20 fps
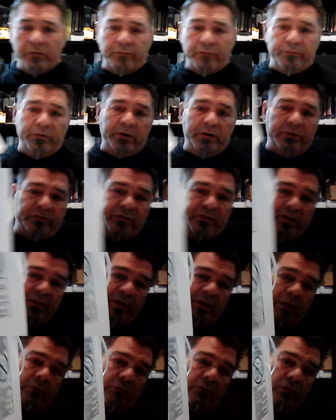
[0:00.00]
you can see
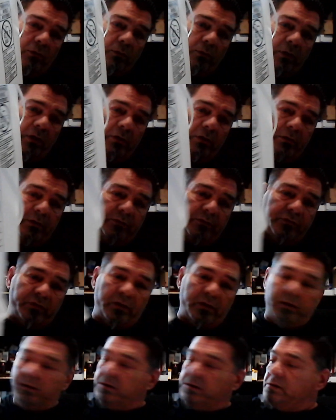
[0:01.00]
that real well. It's
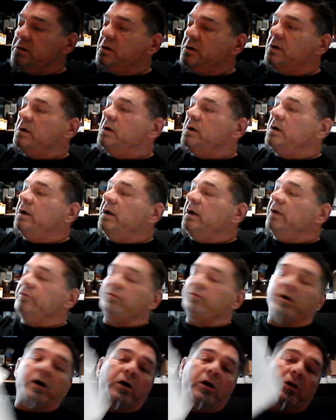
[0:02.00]

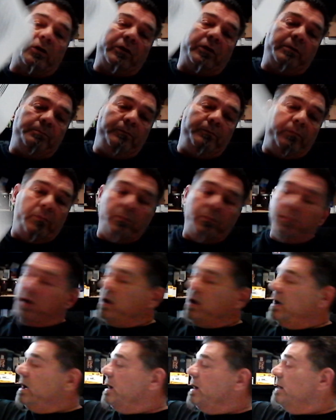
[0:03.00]
a hard
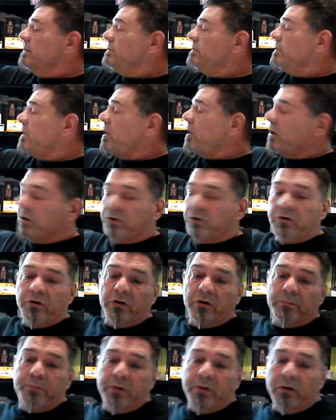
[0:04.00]

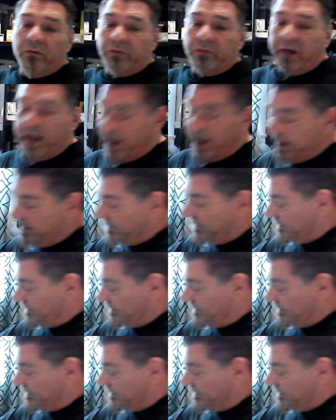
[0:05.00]
cooked peeled egg